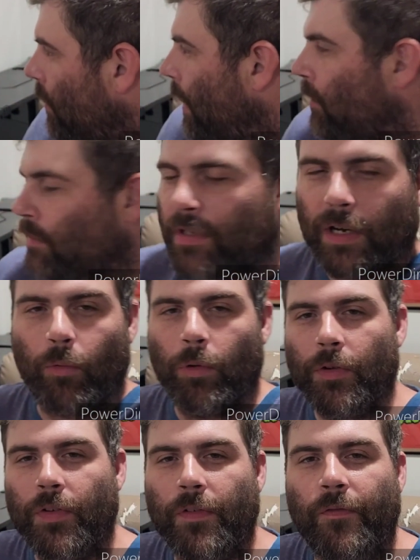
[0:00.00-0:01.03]
Kind of looks like
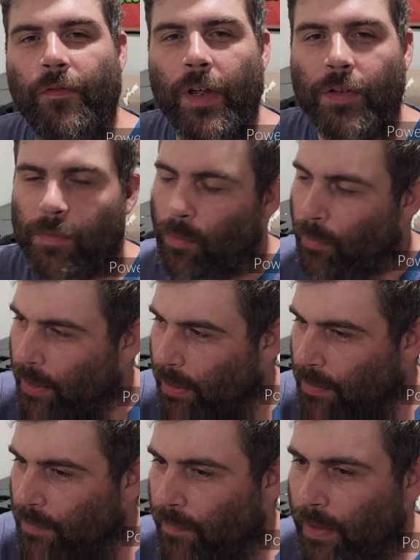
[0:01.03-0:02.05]
Wilson Fisk pointing
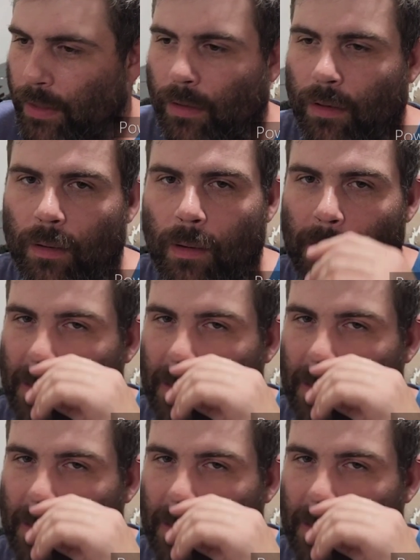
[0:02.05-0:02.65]
his finger